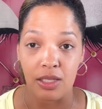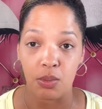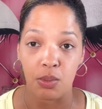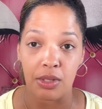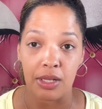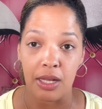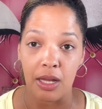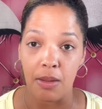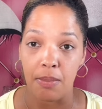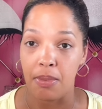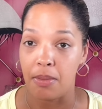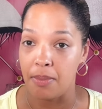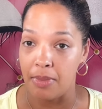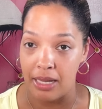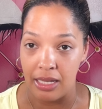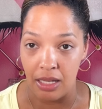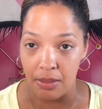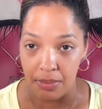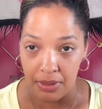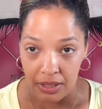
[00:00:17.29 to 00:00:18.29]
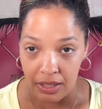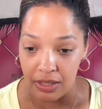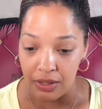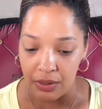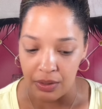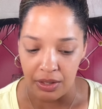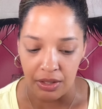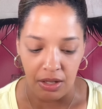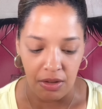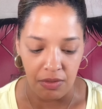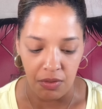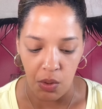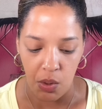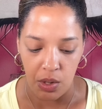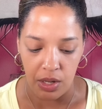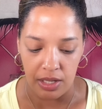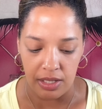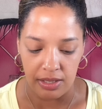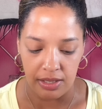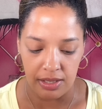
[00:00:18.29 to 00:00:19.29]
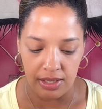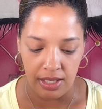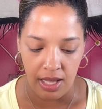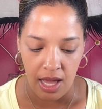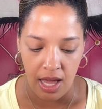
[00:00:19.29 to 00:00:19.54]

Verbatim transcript: went up, makeup included, of course.